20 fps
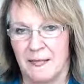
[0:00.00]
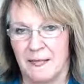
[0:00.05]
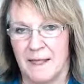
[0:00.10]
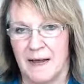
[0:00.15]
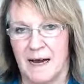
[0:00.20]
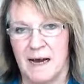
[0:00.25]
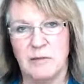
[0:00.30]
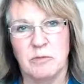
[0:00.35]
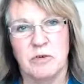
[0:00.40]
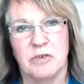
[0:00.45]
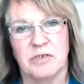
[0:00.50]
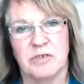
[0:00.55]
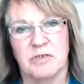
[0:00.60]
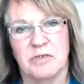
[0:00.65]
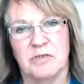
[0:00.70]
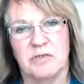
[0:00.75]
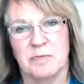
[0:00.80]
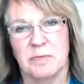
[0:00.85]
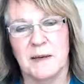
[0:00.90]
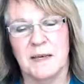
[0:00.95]
Now, I was
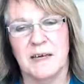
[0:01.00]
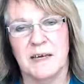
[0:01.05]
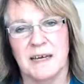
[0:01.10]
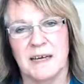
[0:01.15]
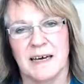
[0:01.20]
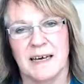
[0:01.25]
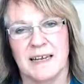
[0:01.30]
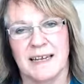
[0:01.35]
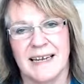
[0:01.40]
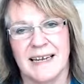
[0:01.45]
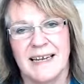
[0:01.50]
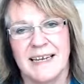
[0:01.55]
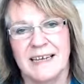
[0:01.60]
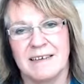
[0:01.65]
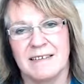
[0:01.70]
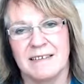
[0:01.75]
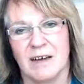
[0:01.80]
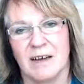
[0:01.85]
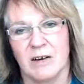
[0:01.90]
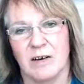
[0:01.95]
speaking at
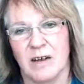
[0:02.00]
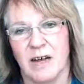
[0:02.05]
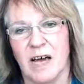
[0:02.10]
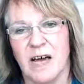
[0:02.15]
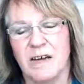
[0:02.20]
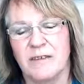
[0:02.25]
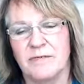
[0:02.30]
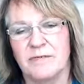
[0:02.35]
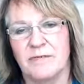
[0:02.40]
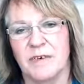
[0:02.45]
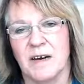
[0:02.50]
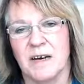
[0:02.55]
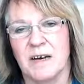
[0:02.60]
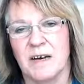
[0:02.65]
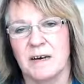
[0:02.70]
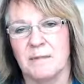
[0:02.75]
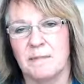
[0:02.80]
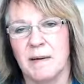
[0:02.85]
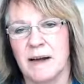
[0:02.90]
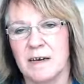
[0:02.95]
Ladies Go Live
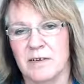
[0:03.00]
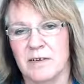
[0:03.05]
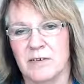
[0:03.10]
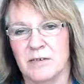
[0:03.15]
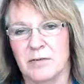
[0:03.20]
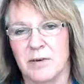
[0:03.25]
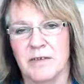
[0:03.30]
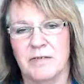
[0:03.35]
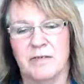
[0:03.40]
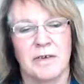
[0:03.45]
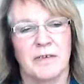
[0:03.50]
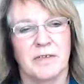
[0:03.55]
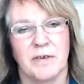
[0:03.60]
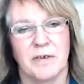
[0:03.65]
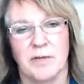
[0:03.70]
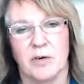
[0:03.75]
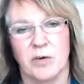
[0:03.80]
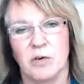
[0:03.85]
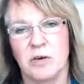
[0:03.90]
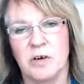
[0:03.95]
back on 25th
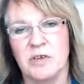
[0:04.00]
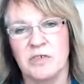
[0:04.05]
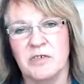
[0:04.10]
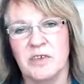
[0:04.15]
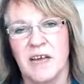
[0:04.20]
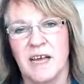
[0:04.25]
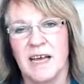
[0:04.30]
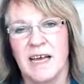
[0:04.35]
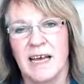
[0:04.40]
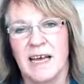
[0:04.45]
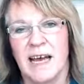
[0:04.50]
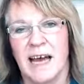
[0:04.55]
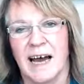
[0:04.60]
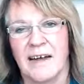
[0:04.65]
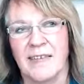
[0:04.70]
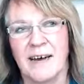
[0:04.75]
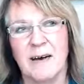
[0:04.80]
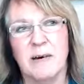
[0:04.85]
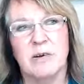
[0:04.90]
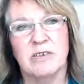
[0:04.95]
of August,
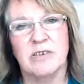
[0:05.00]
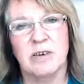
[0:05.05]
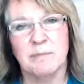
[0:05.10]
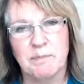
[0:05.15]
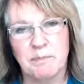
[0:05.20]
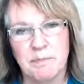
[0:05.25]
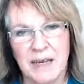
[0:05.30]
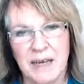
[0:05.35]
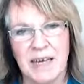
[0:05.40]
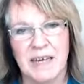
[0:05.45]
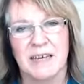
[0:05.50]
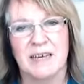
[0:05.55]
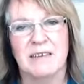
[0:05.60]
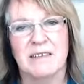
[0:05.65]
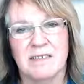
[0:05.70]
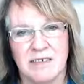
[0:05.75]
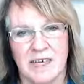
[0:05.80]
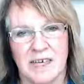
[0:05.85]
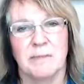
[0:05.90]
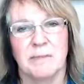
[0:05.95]
and that was a
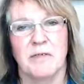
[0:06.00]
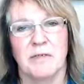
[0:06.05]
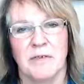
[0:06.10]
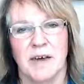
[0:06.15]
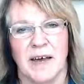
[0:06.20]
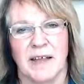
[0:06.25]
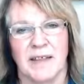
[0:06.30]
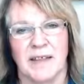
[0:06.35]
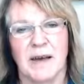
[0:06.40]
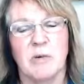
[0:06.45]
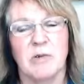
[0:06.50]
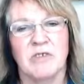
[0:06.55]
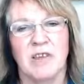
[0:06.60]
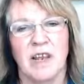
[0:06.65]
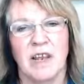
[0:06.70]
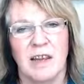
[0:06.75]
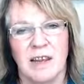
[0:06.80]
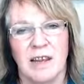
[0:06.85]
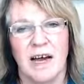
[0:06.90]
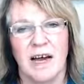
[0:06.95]
big team event. That
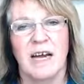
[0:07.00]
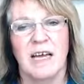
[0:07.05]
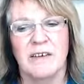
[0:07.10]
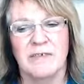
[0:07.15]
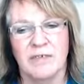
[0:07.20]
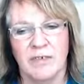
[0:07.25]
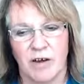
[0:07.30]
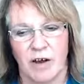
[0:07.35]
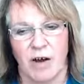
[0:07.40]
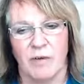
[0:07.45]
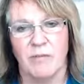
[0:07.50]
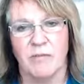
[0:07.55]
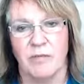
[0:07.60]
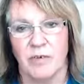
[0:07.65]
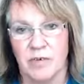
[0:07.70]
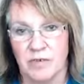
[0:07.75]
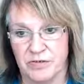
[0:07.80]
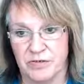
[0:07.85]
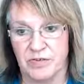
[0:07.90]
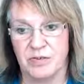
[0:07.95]
was a live
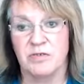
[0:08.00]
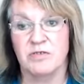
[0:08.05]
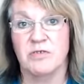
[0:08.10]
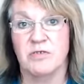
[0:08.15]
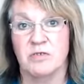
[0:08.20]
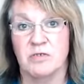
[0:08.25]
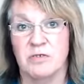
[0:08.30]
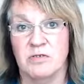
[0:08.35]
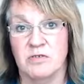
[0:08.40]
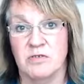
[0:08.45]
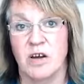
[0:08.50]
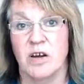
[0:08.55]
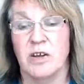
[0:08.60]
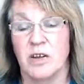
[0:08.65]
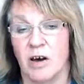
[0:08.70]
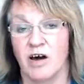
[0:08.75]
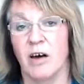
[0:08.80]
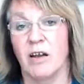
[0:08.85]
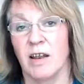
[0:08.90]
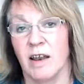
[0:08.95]
conference
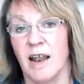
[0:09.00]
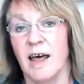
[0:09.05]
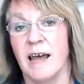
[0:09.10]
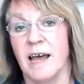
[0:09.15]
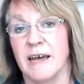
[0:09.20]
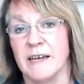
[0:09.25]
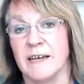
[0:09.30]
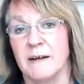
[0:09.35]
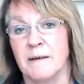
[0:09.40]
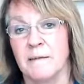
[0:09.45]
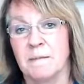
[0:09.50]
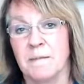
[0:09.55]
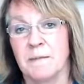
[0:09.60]
done online.